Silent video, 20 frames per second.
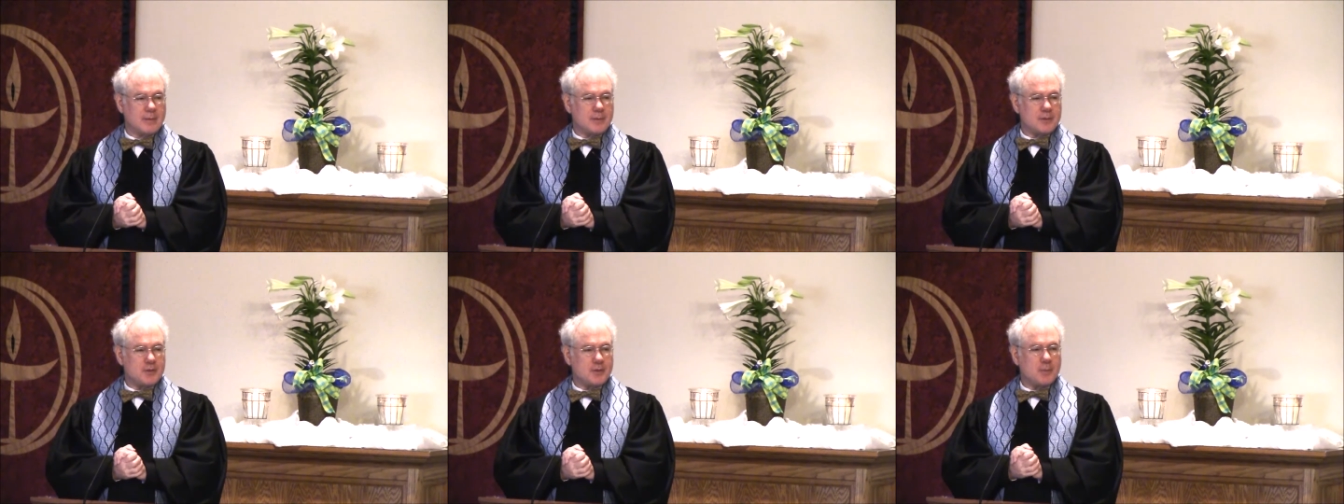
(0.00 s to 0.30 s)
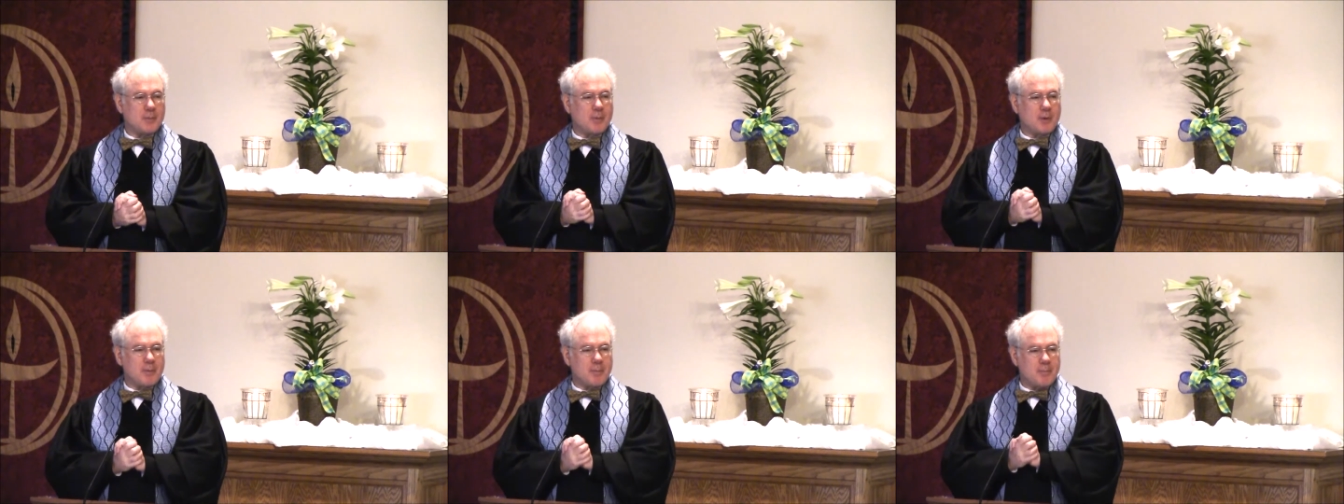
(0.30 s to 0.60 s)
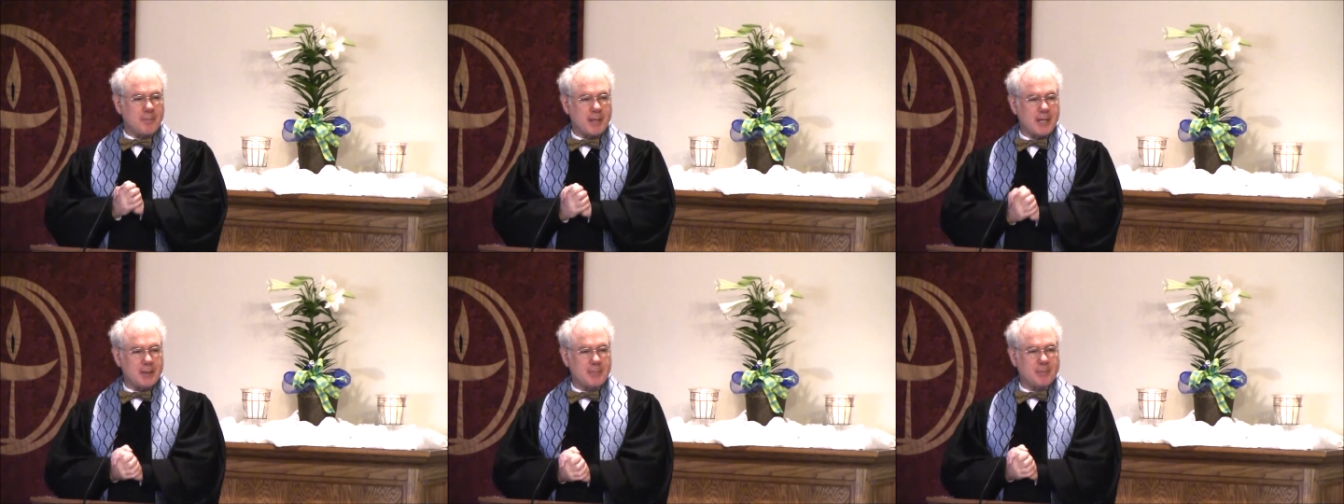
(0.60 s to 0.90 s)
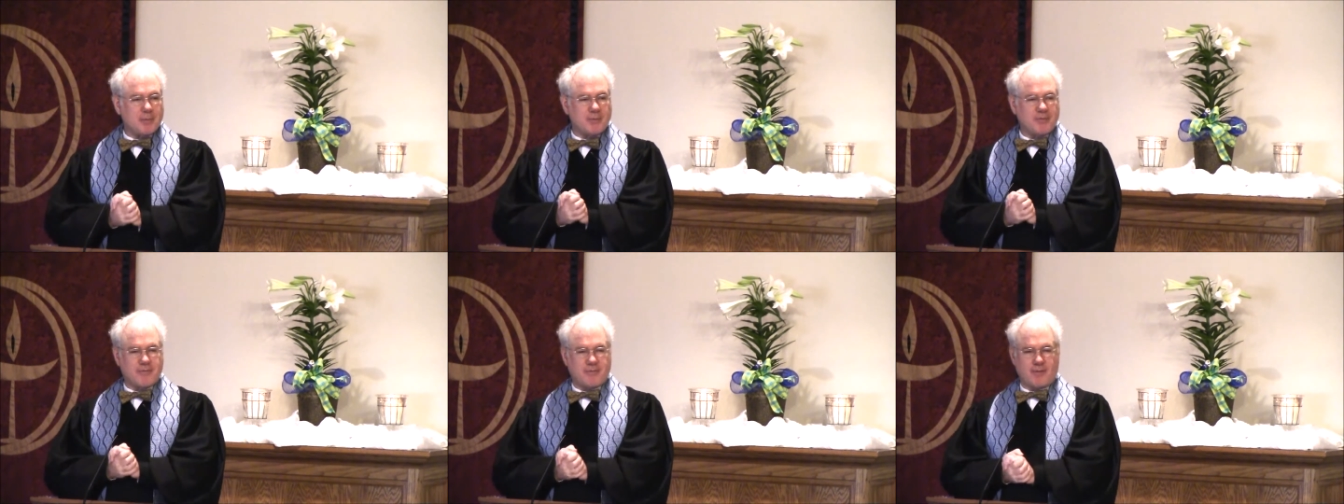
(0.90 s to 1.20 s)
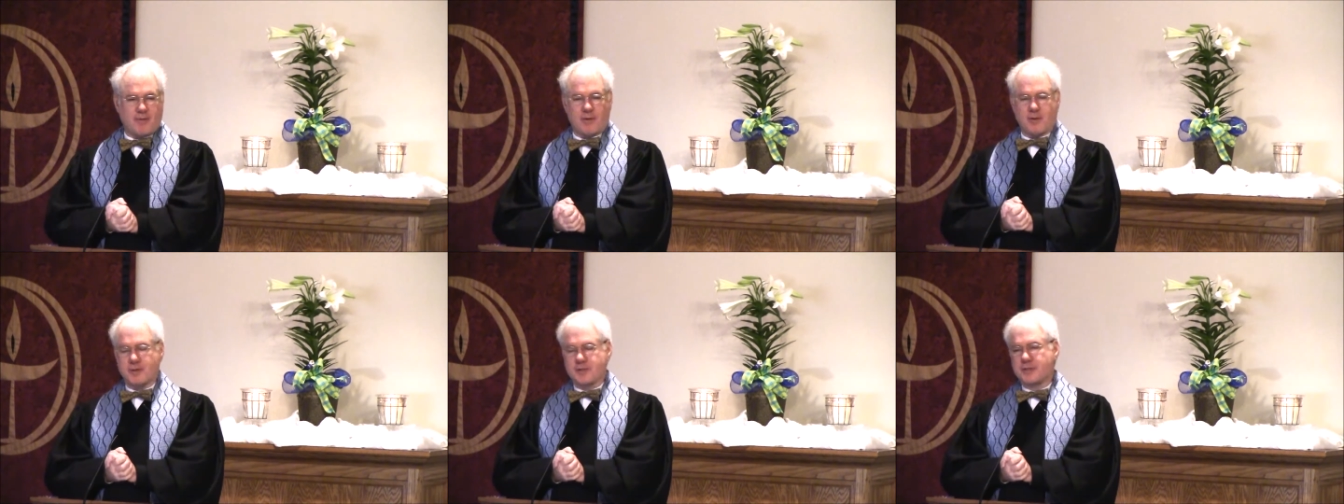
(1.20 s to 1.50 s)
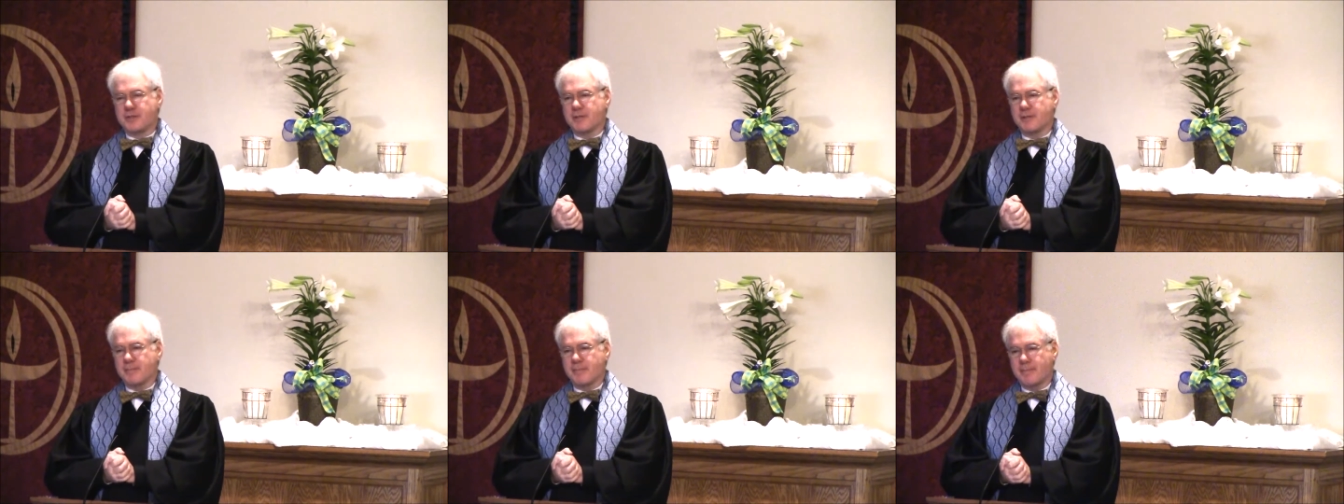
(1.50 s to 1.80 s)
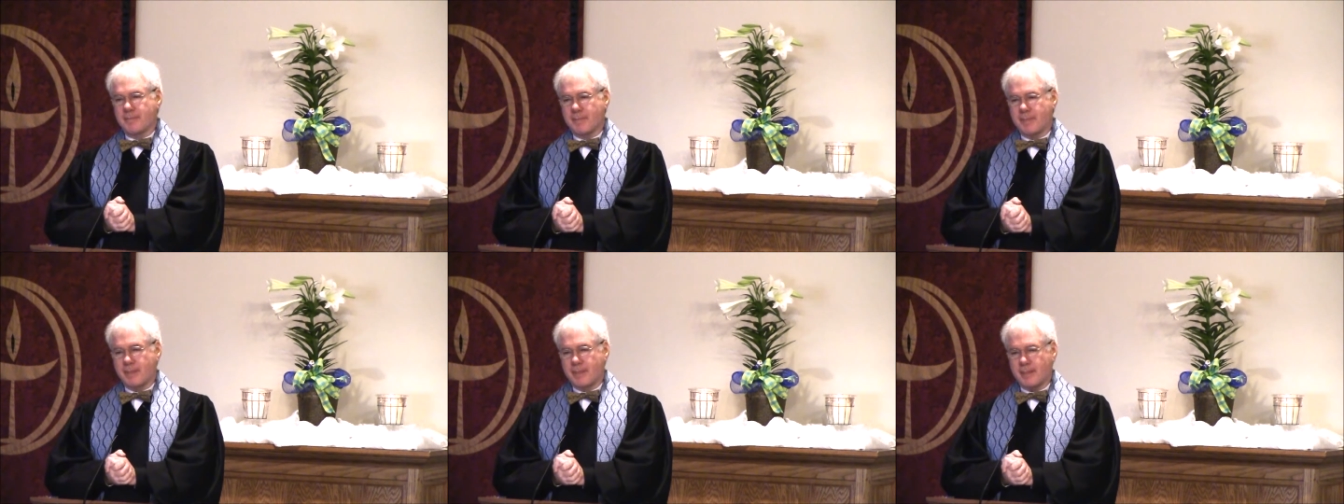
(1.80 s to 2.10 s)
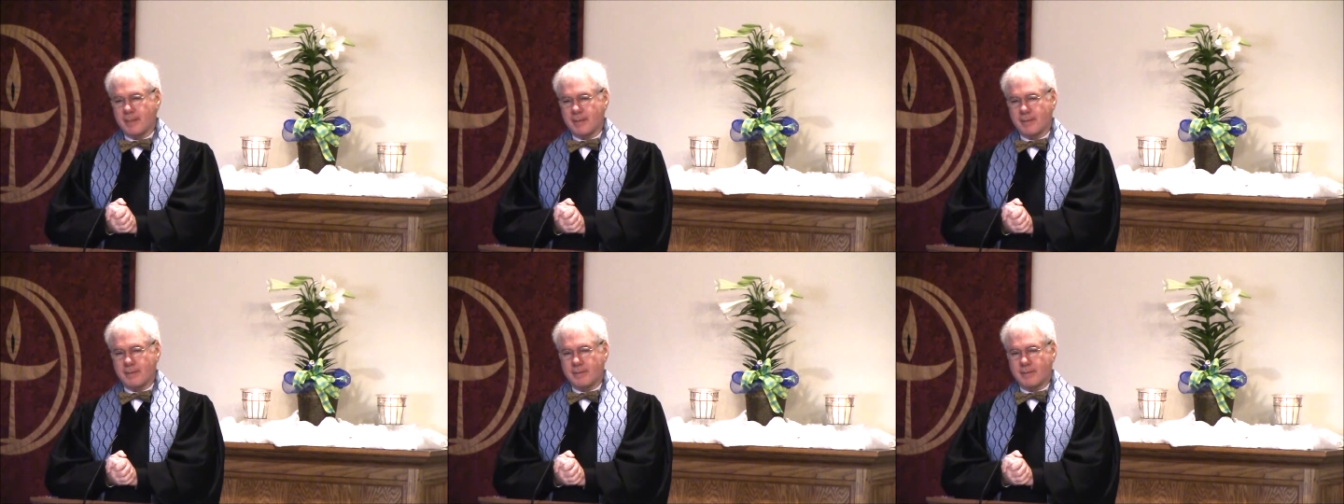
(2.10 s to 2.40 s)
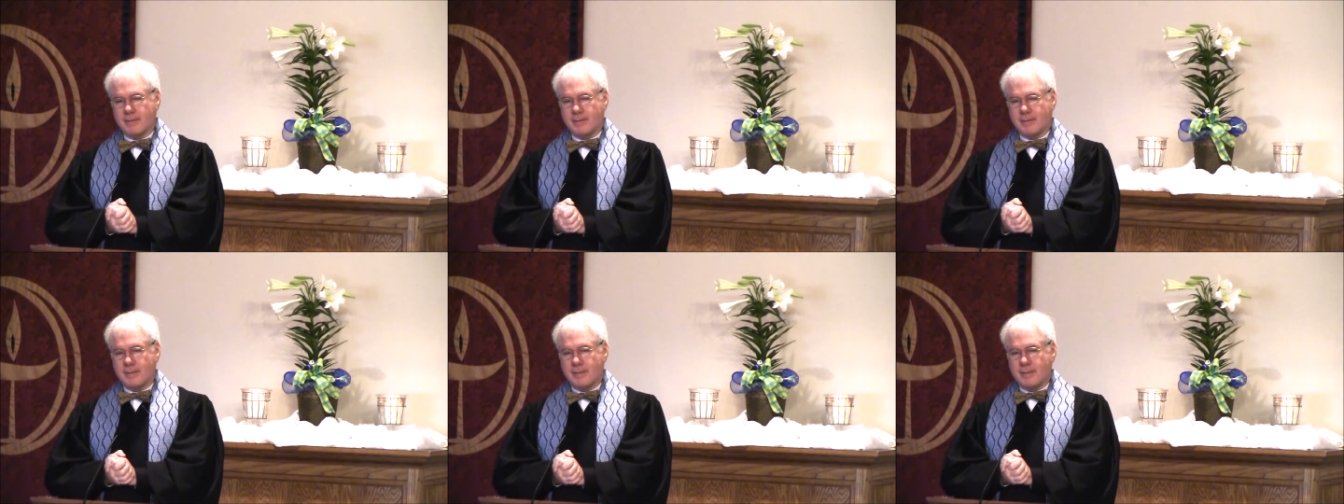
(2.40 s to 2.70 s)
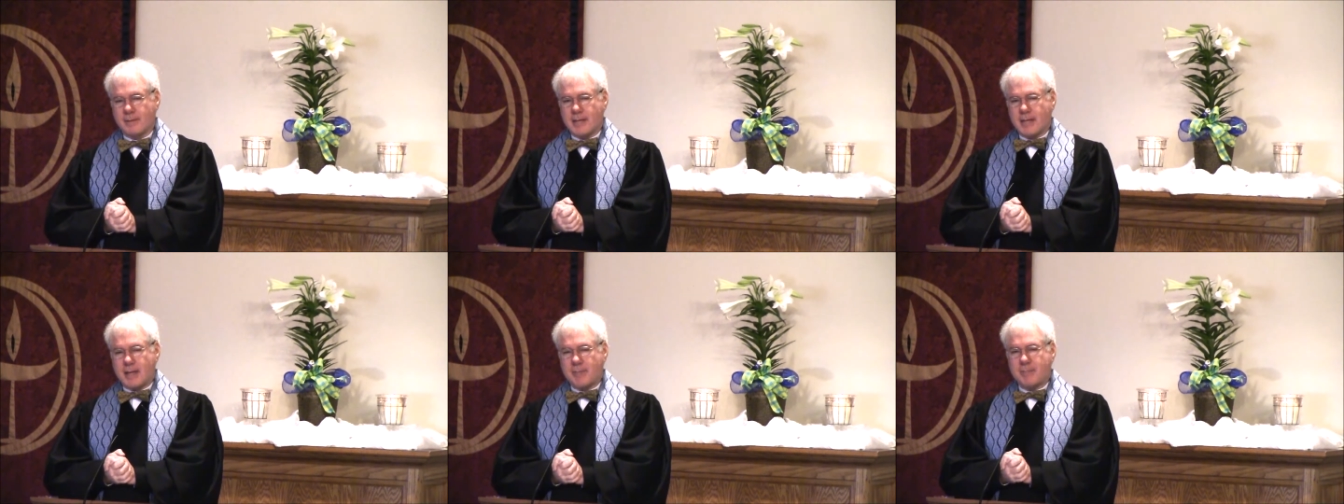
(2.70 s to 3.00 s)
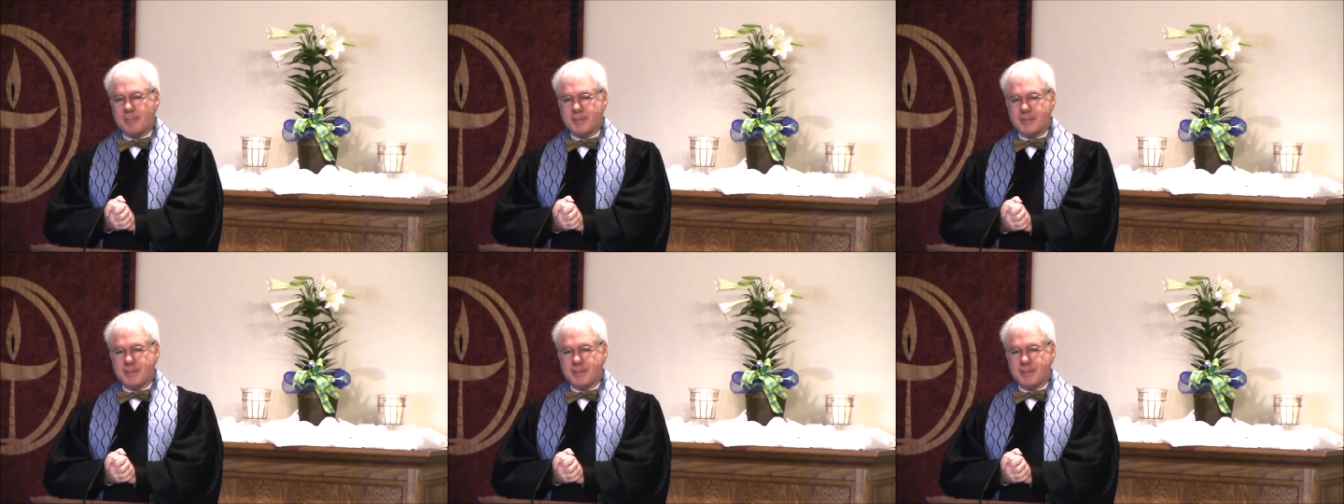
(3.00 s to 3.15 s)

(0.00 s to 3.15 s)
to put people first and